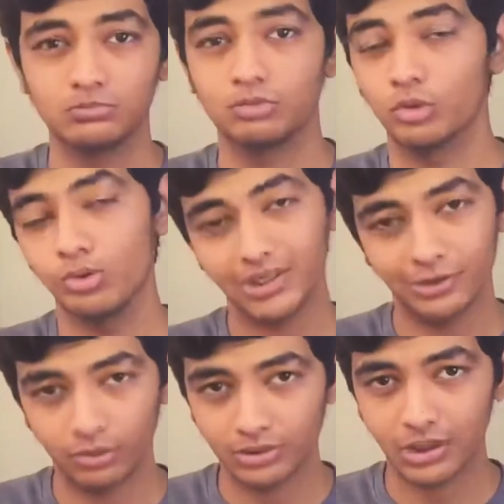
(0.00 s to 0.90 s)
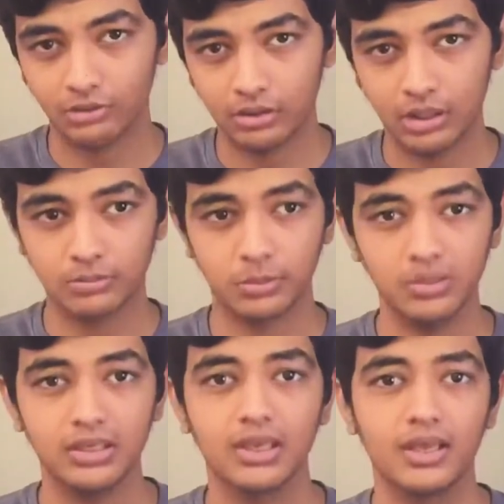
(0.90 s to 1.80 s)
Don't add those cameras as for
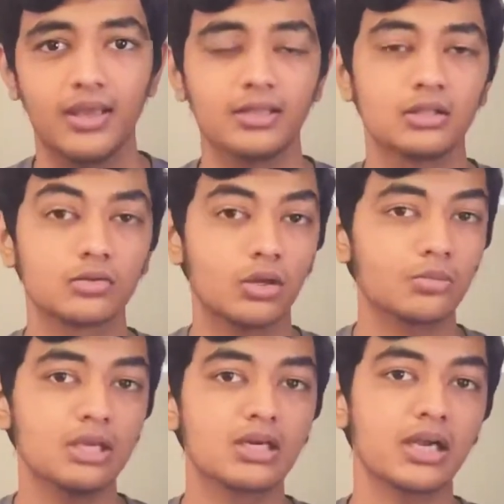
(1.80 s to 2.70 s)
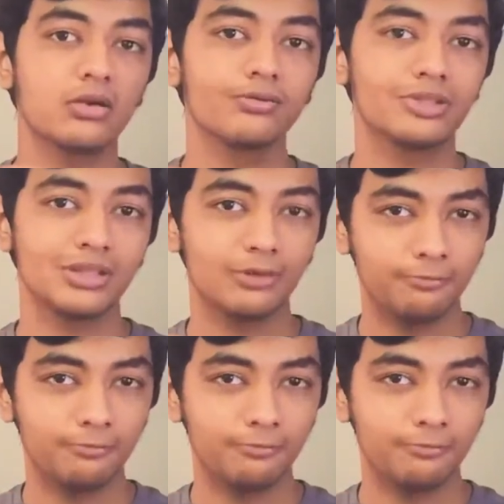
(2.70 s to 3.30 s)
me. And there's gonna be a kind of say a